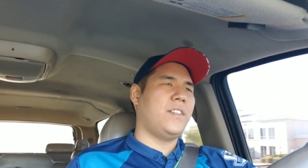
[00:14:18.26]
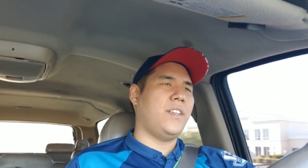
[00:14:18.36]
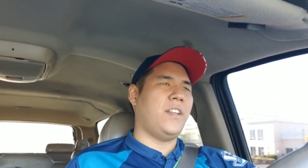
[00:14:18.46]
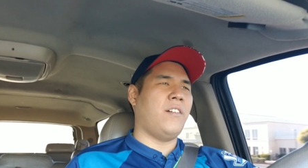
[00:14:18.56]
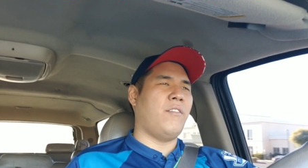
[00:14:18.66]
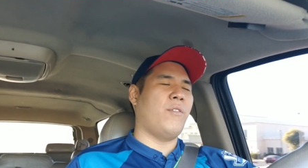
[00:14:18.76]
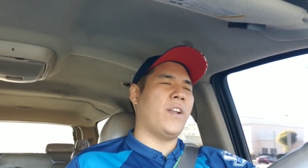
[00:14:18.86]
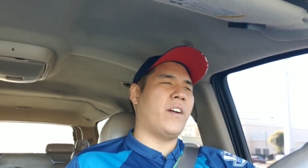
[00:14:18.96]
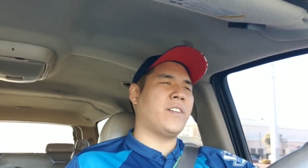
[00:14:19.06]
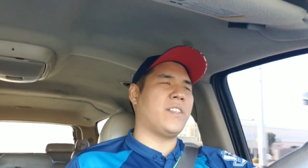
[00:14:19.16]
you know, when
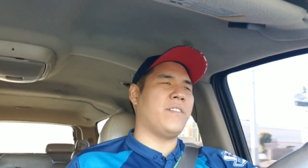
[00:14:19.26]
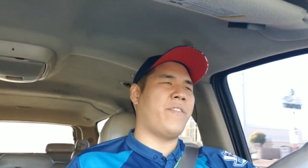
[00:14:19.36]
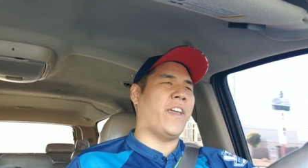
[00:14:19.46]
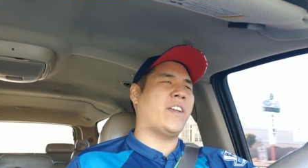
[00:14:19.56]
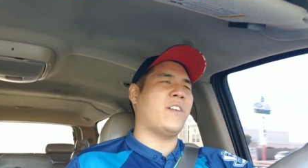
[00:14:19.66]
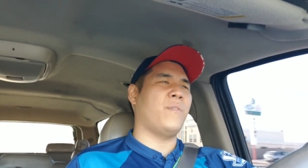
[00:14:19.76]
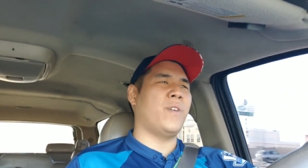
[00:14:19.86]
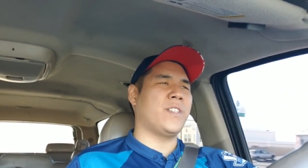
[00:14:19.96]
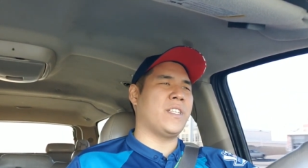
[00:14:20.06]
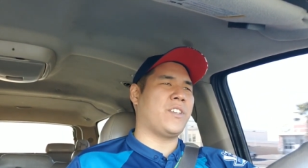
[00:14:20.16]
Arsene Wenger
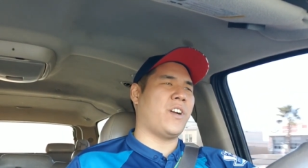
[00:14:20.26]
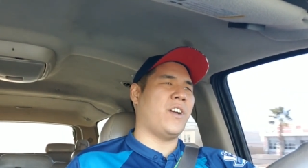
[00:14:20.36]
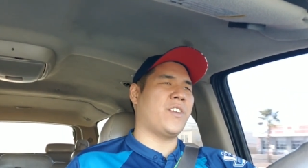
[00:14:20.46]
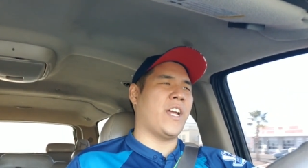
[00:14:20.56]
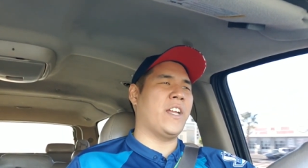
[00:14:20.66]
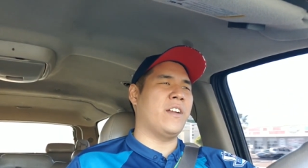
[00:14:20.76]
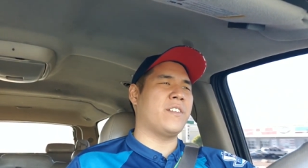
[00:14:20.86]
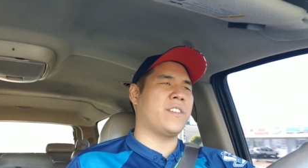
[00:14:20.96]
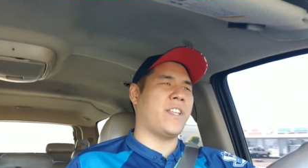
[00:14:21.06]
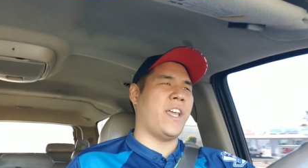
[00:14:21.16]
was in charge, I
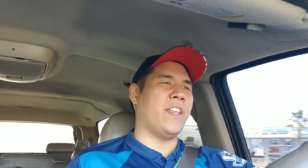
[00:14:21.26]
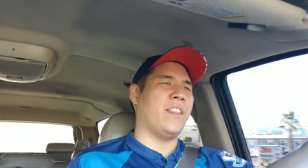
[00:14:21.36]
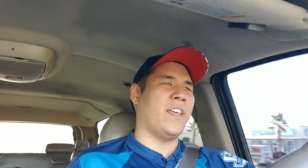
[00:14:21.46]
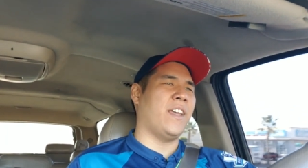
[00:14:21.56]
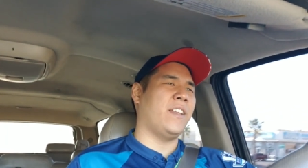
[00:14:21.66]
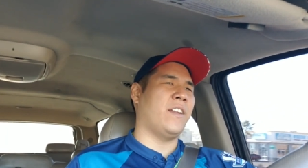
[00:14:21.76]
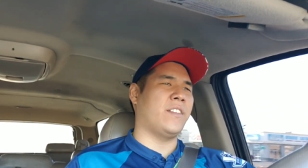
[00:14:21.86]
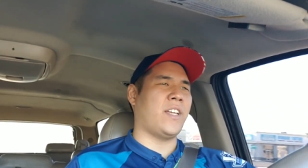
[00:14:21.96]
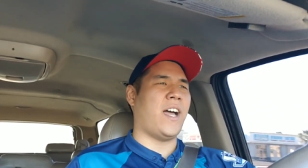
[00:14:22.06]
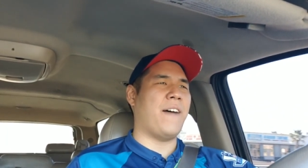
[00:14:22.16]
understand that, you know,
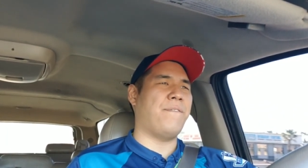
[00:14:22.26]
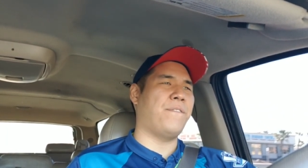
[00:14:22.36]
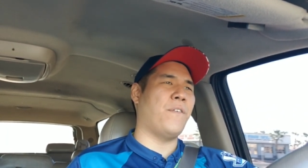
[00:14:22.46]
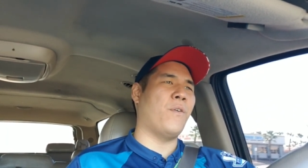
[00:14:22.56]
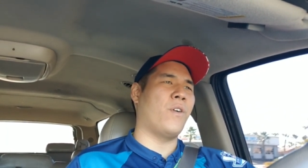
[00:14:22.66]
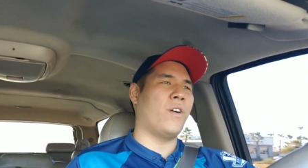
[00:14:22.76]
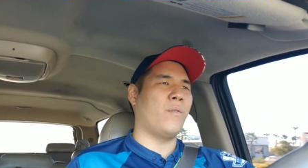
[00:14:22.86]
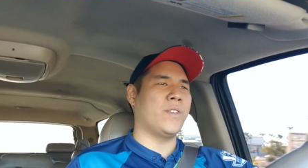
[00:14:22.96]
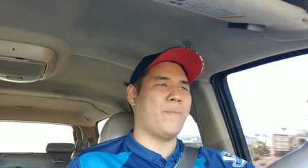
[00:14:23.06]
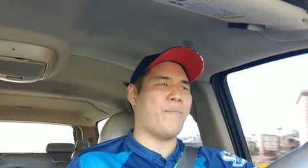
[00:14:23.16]
top four
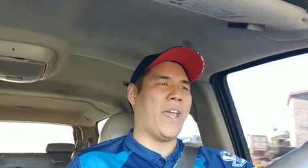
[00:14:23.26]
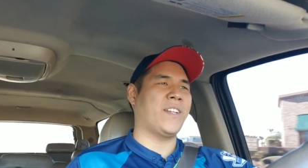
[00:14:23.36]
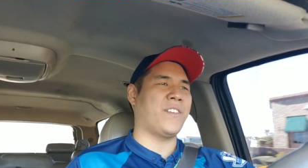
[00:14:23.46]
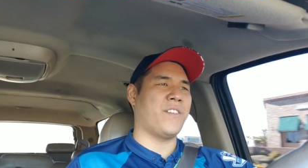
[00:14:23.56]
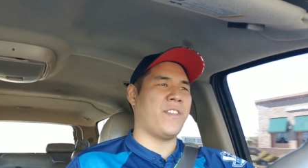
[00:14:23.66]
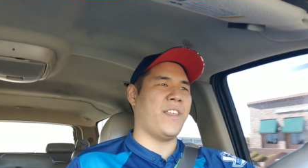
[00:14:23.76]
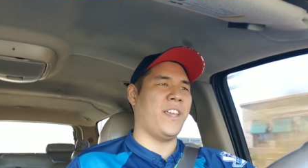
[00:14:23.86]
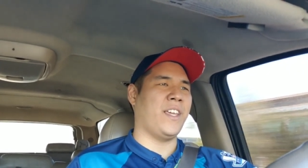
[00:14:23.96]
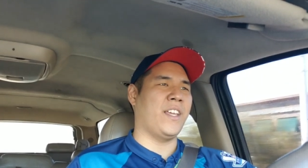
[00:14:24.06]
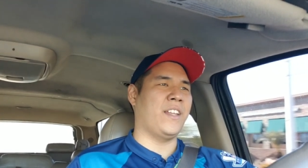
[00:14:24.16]
was a banter
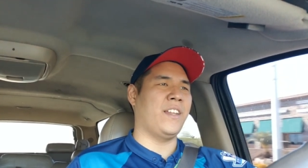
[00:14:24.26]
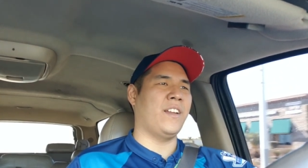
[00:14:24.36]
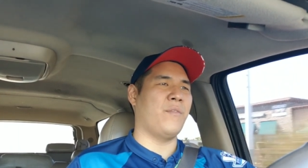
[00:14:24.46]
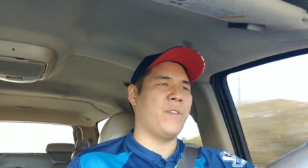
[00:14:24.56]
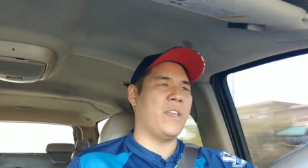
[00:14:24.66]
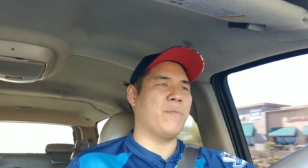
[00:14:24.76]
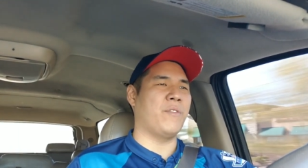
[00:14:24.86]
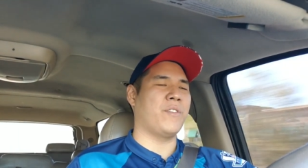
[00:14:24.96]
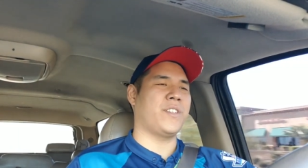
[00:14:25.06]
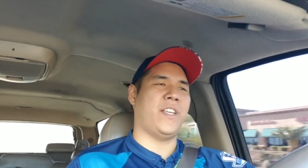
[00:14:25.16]
thing and, you know,
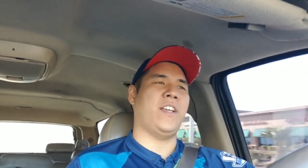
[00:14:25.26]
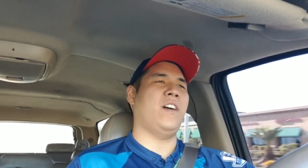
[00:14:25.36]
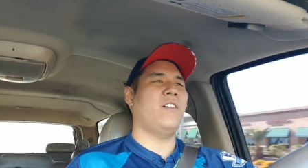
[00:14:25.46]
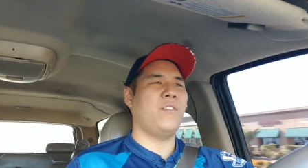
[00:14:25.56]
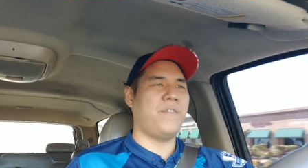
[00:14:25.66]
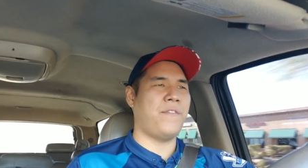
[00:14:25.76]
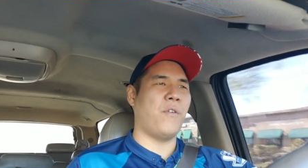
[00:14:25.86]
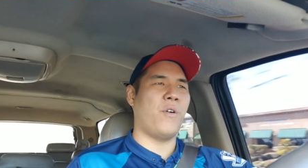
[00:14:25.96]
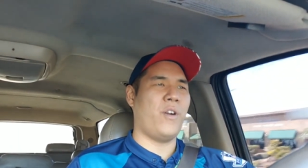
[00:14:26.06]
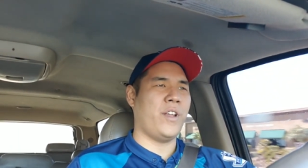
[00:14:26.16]
people were saying, oh,
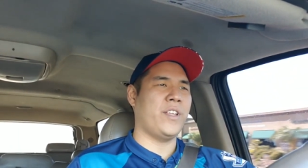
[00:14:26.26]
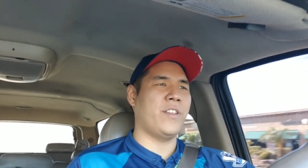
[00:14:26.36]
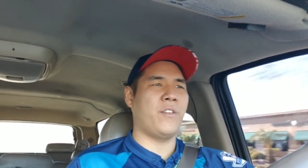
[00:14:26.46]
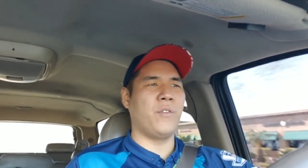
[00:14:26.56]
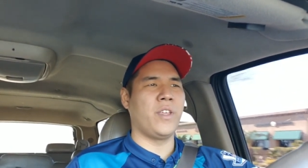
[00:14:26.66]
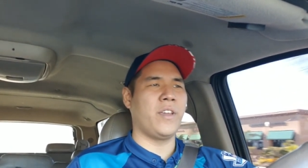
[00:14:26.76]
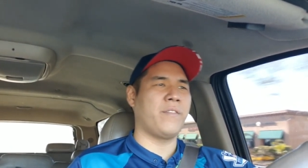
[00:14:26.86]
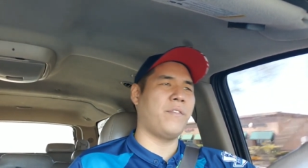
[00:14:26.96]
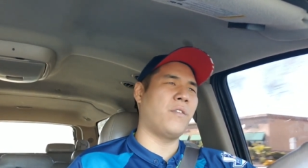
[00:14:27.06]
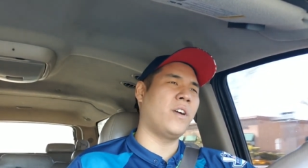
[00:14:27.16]
four, they're only in
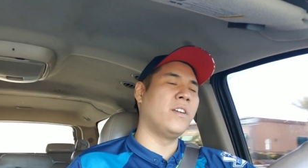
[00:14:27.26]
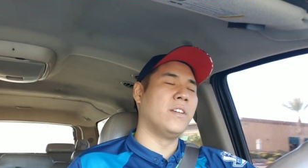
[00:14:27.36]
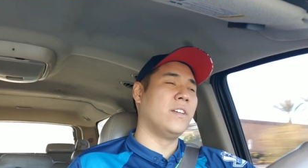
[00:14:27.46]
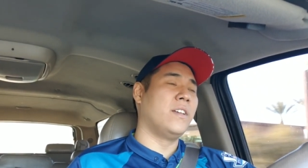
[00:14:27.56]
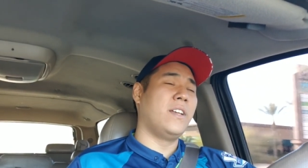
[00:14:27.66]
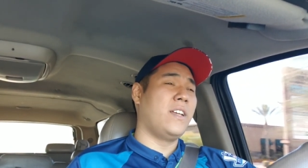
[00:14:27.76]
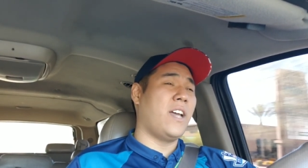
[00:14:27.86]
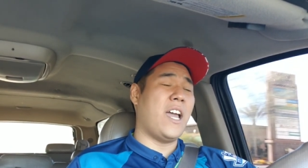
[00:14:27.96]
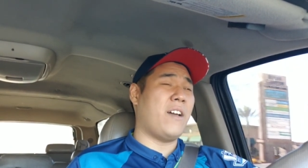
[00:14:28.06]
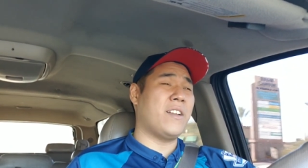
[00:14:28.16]
four.
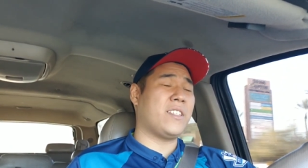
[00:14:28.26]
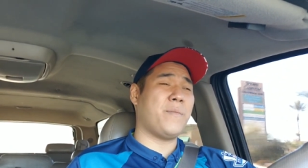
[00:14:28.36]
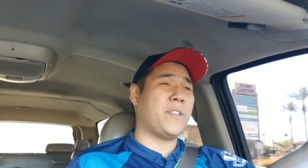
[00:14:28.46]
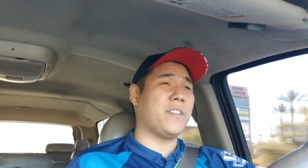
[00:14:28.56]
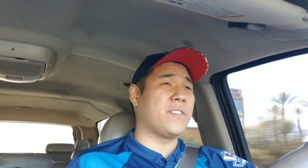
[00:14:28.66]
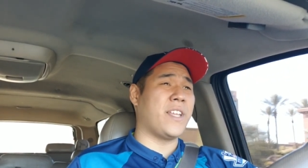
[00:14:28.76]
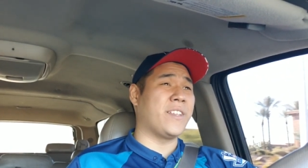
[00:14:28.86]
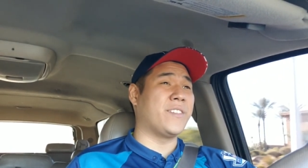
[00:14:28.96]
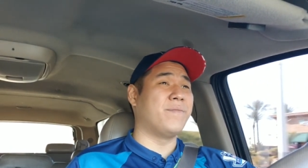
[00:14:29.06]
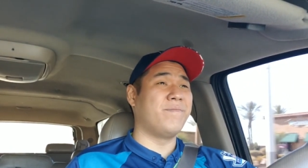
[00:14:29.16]
I honestly miss those days.